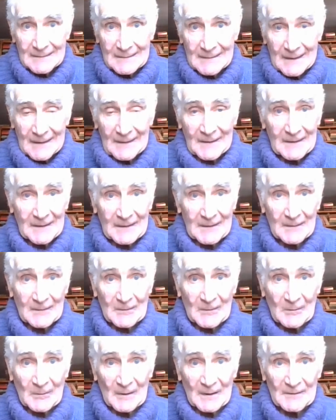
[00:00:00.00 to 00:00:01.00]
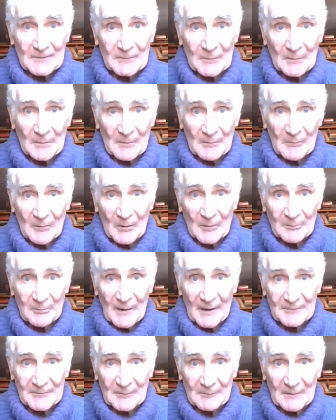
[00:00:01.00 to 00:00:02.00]
I think a year ago I was a bit more
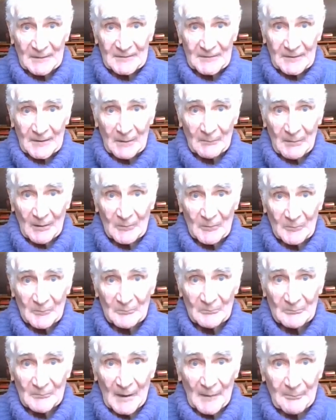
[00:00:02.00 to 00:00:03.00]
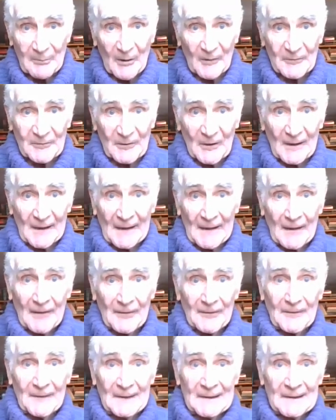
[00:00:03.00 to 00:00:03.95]
pessimistic about my personal health,